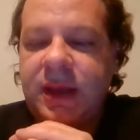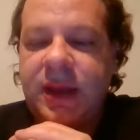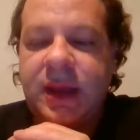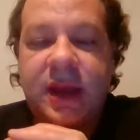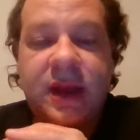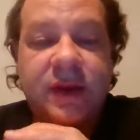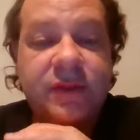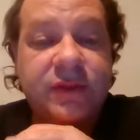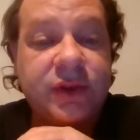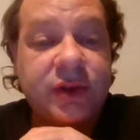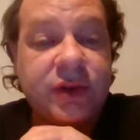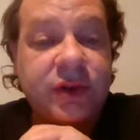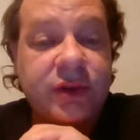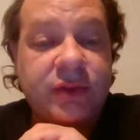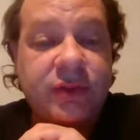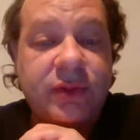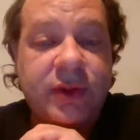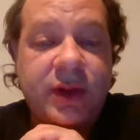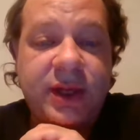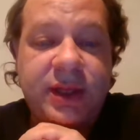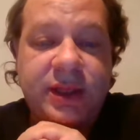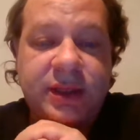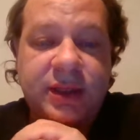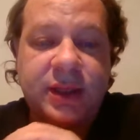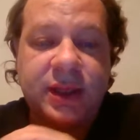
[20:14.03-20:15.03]
Have a
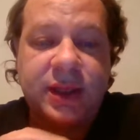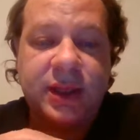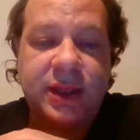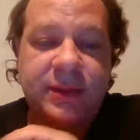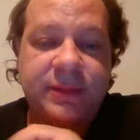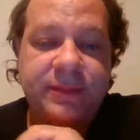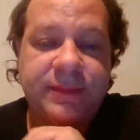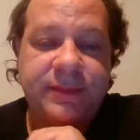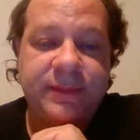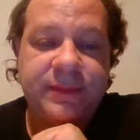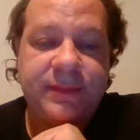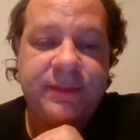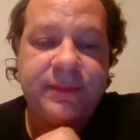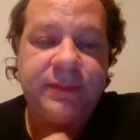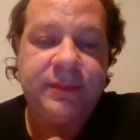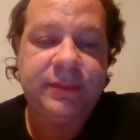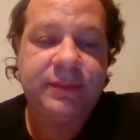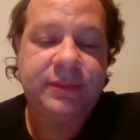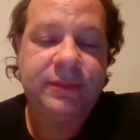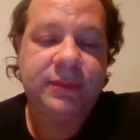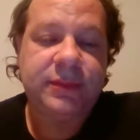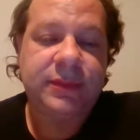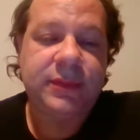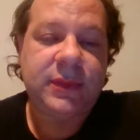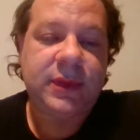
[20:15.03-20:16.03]
great night,
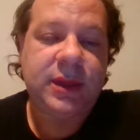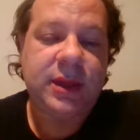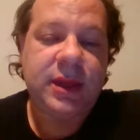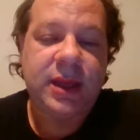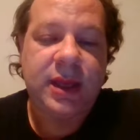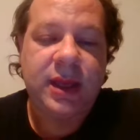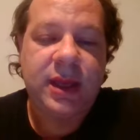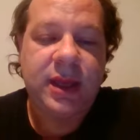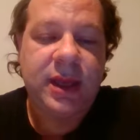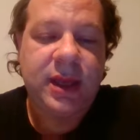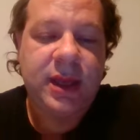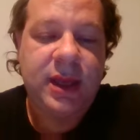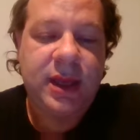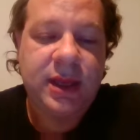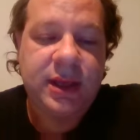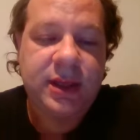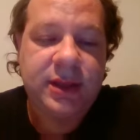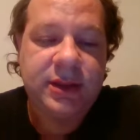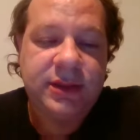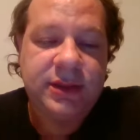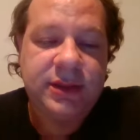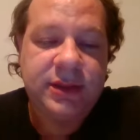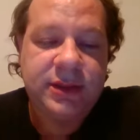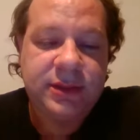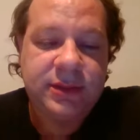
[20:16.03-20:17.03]

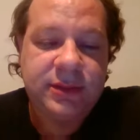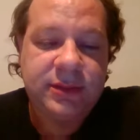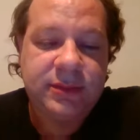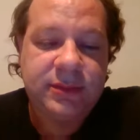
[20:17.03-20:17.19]
and